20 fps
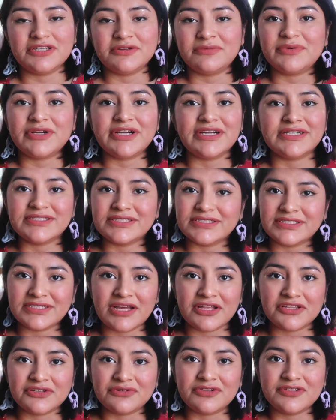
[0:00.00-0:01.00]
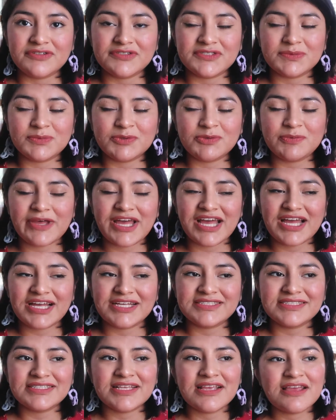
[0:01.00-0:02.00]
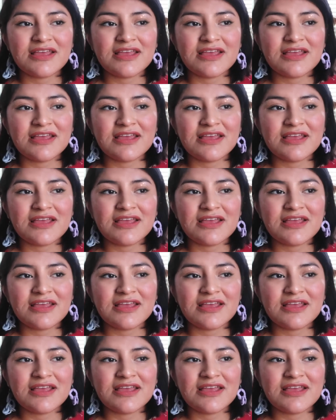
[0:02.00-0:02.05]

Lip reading: comparison to other reusable bags.